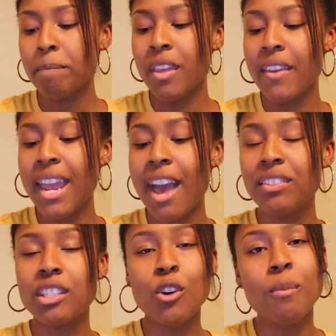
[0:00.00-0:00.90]
They
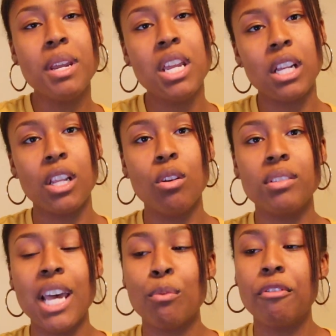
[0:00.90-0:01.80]
have so many
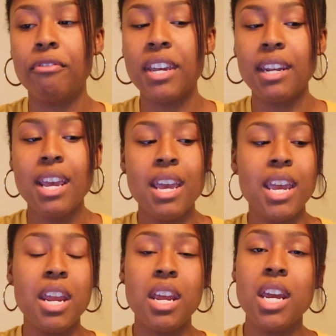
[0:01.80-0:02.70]
clothes that will fit
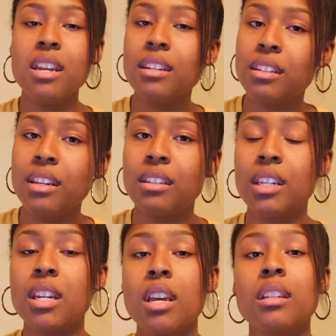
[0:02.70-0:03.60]
in any
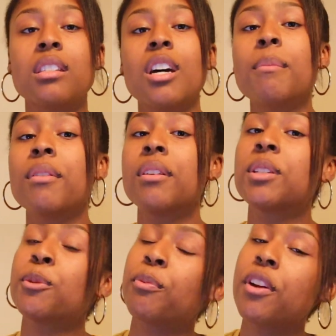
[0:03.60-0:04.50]
season, summer,
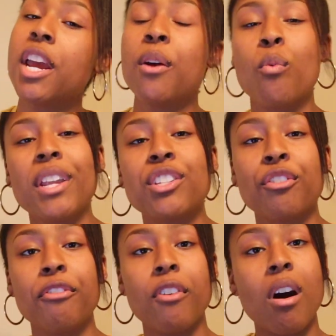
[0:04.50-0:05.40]
spring,
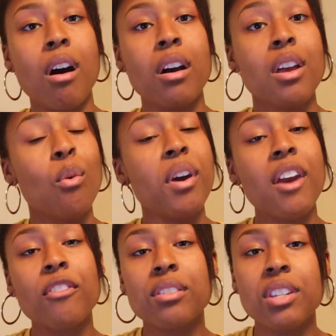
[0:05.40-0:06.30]
winter, fall,
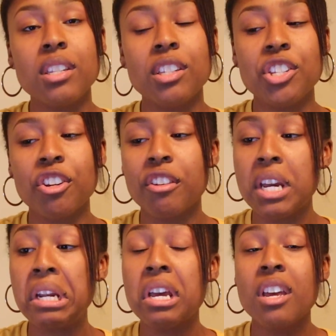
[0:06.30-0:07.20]
whatever season you're
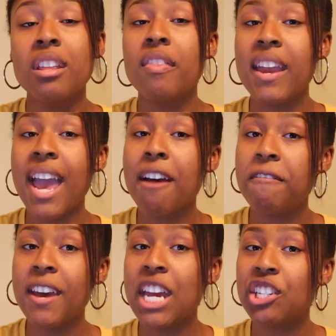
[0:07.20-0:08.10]
in, they
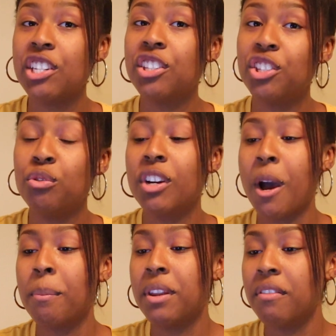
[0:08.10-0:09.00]
have fashions to
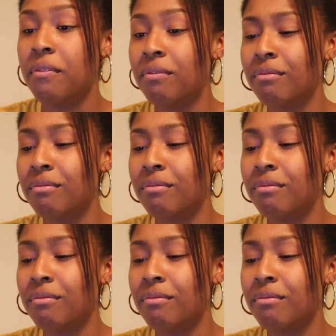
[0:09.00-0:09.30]
accompany.